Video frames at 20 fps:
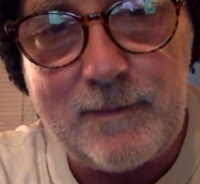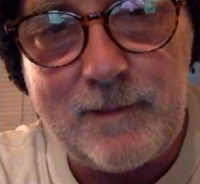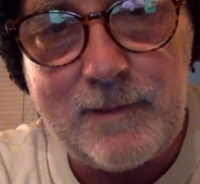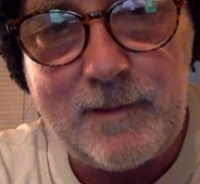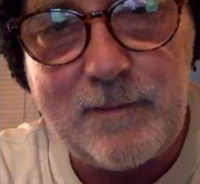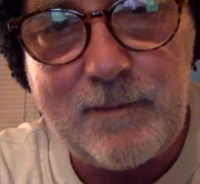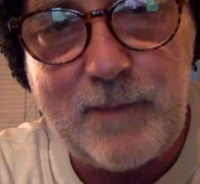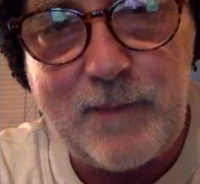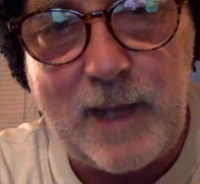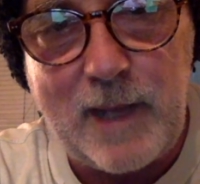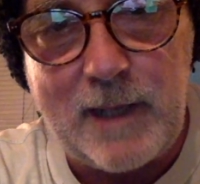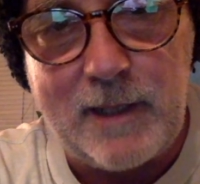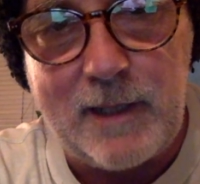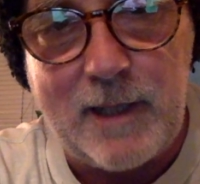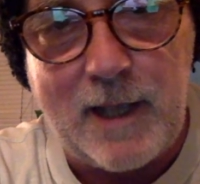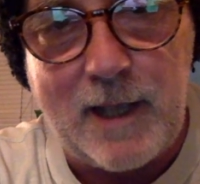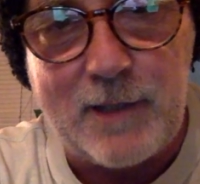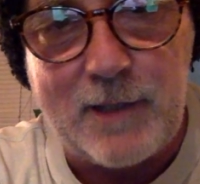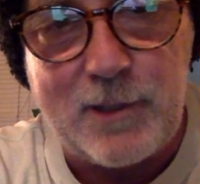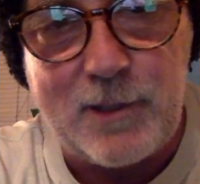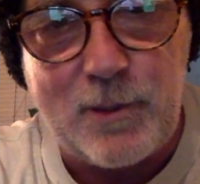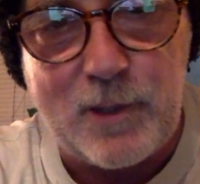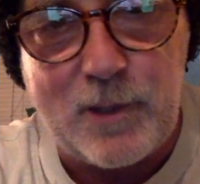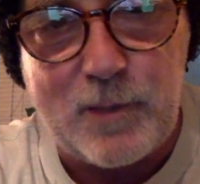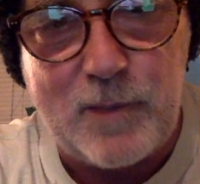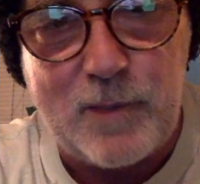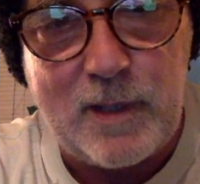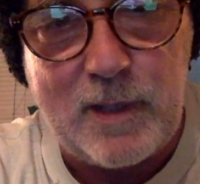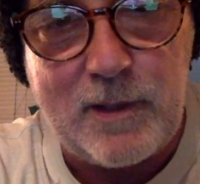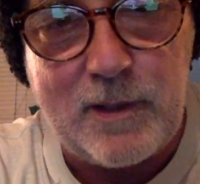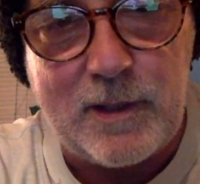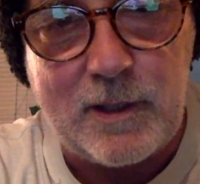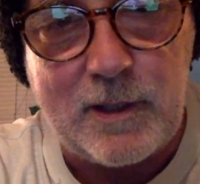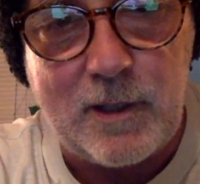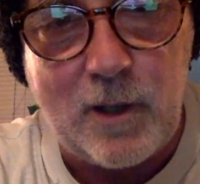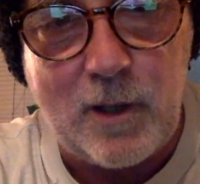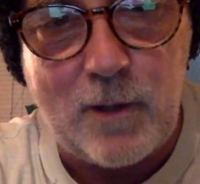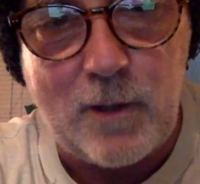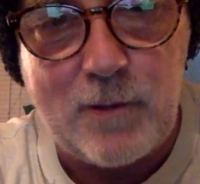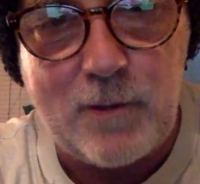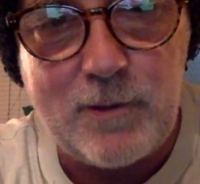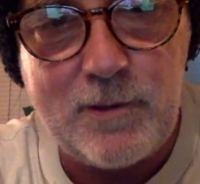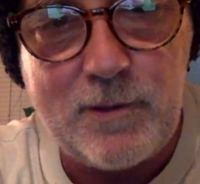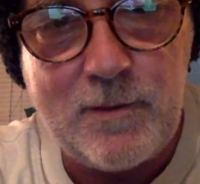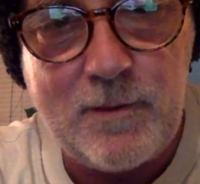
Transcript: pain in the ass USB thing goes.